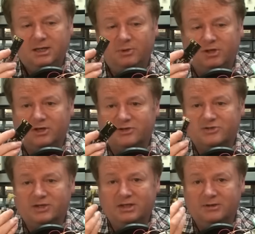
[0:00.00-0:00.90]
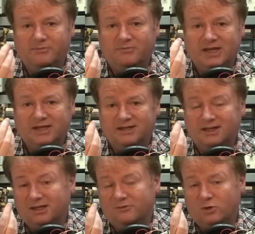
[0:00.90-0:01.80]
because they can
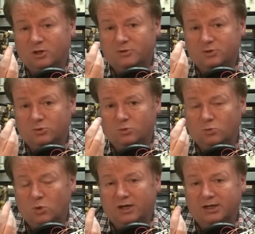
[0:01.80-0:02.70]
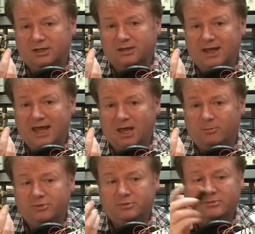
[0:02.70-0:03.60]
deliver up to 1 amp.